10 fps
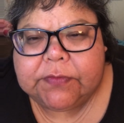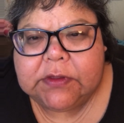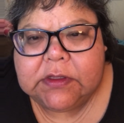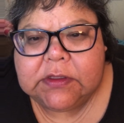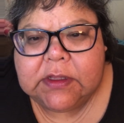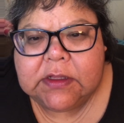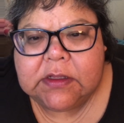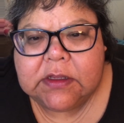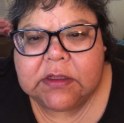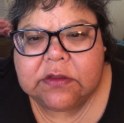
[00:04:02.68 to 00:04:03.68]
And then
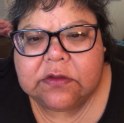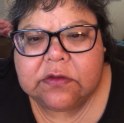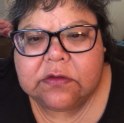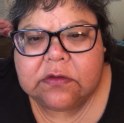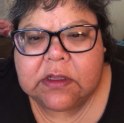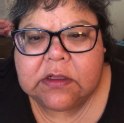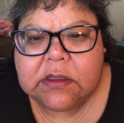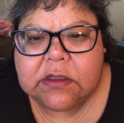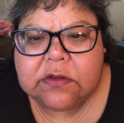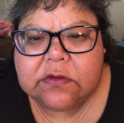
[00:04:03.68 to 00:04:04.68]
it gets to
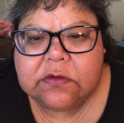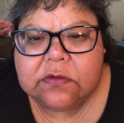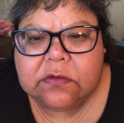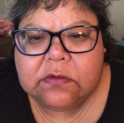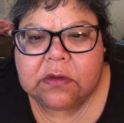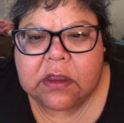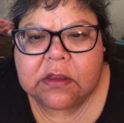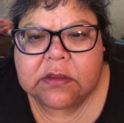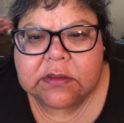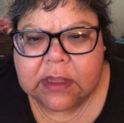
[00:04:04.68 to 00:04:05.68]

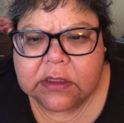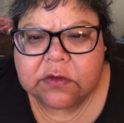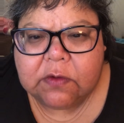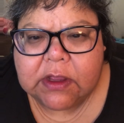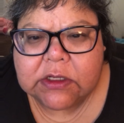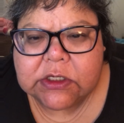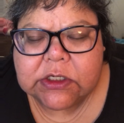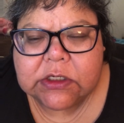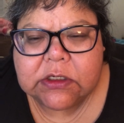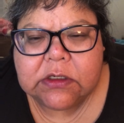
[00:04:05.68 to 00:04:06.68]
the Sasquatch,
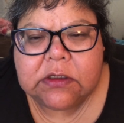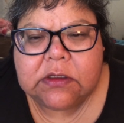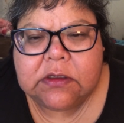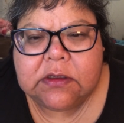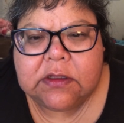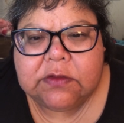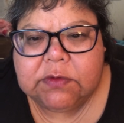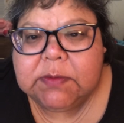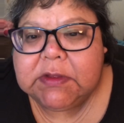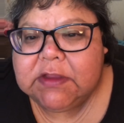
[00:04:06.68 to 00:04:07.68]
because we
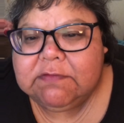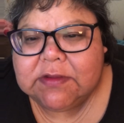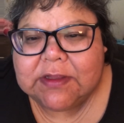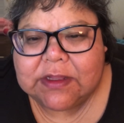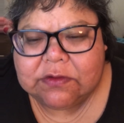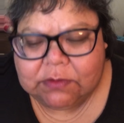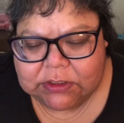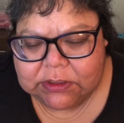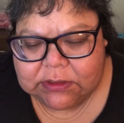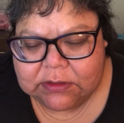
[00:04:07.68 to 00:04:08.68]
believe in
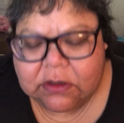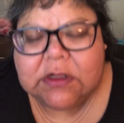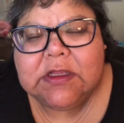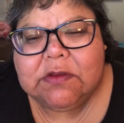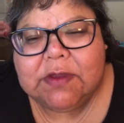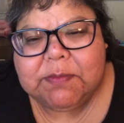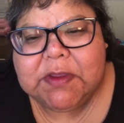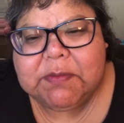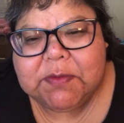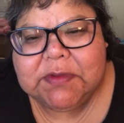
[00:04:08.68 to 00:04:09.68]
Sasquatches, or Lil'wat
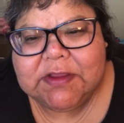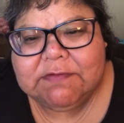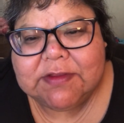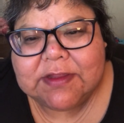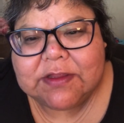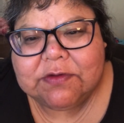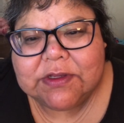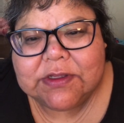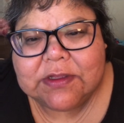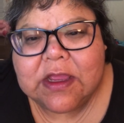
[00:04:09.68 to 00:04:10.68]
people believe in
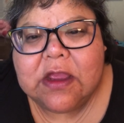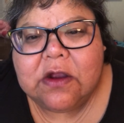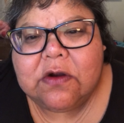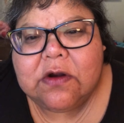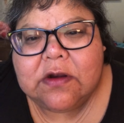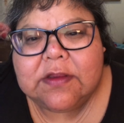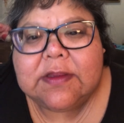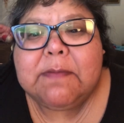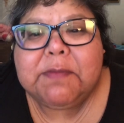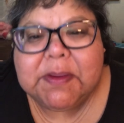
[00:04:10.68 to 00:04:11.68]
Sasquatches, or
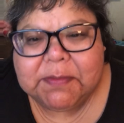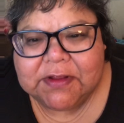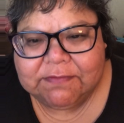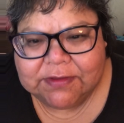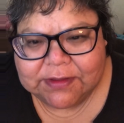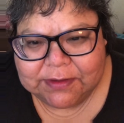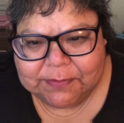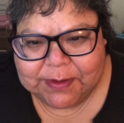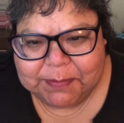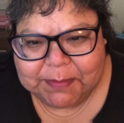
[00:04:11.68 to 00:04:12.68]
some people of the
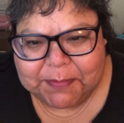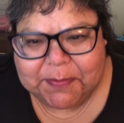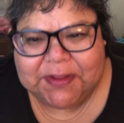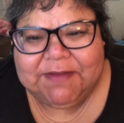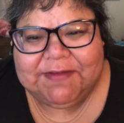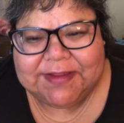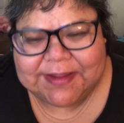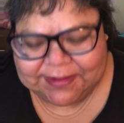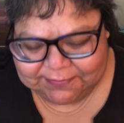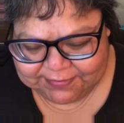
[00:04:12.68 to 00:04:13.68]
Lil'wat people believe in
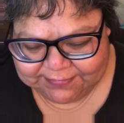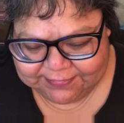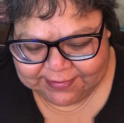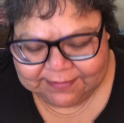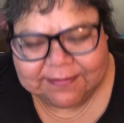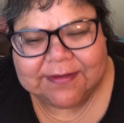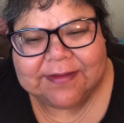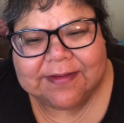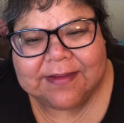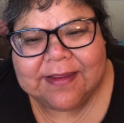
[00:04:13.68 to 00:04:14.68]
Sasquatches. I
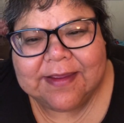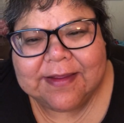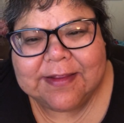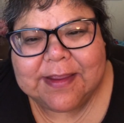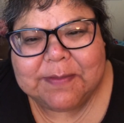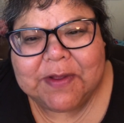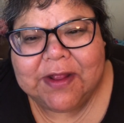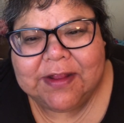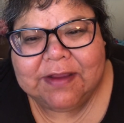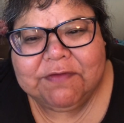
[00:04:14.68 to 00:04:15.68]
shouldn't claim
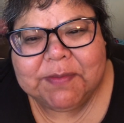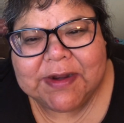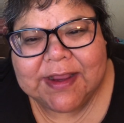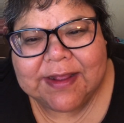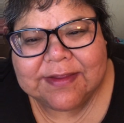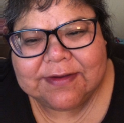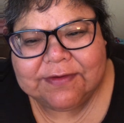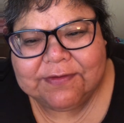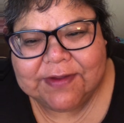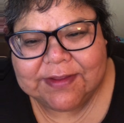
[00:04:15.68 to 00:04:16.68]
all. Everybody has their
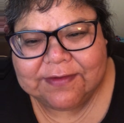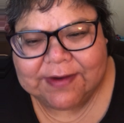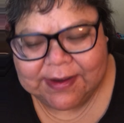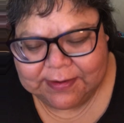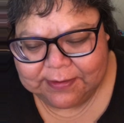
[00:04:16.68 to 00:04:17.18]
choice, right?